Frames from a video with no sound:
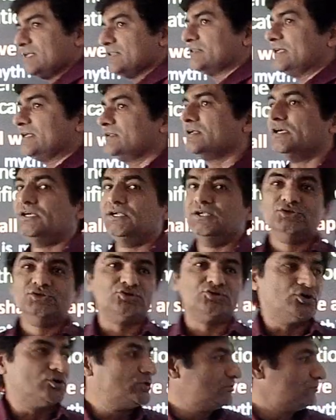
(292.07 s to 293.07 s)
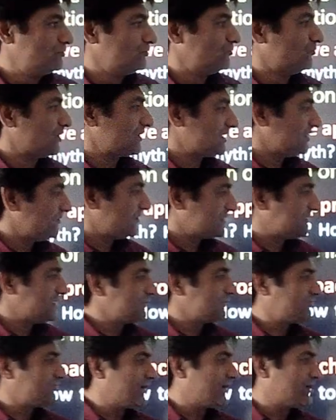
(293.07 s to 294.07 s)
So whatever things we are going
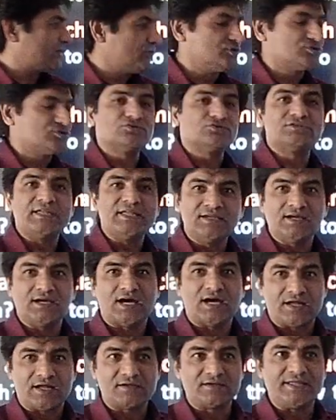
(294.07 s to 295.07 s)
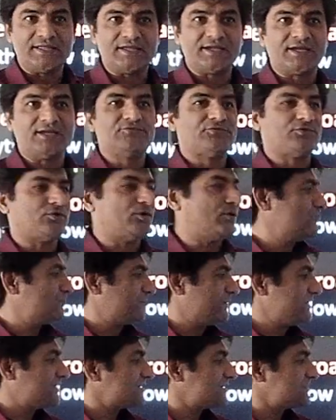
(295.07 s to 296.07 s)
to take are taken from Peter
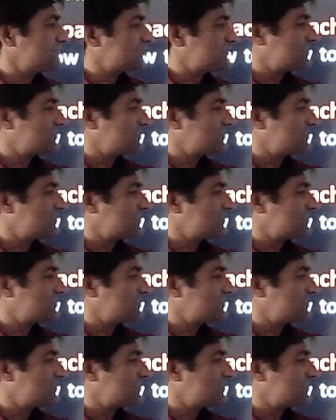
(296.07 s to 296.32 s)
Struck's